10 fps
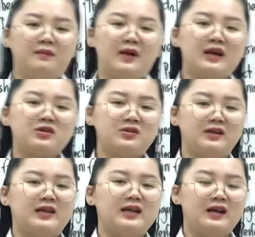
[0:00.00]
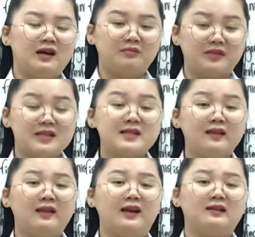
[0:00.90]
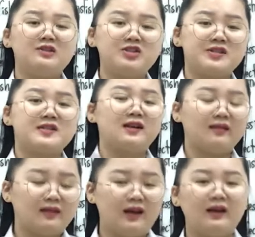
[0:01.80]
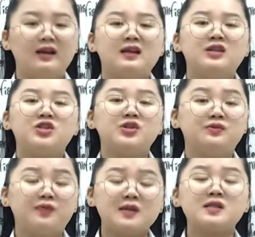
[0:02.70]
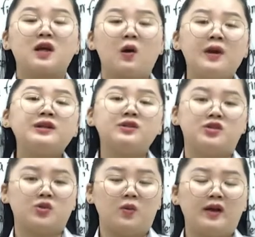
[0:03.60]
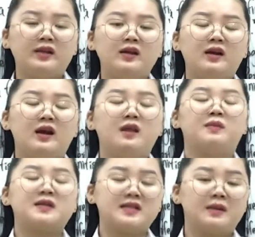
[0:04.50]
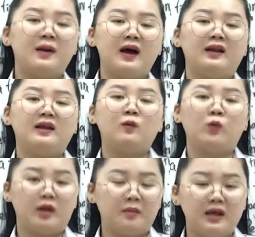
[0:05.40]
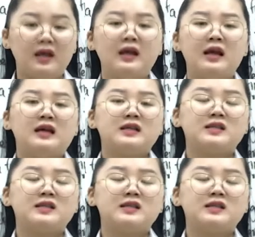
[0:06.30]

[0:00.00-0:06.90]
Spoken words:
actually this sentence, she said that she was going to join a birthday party with me.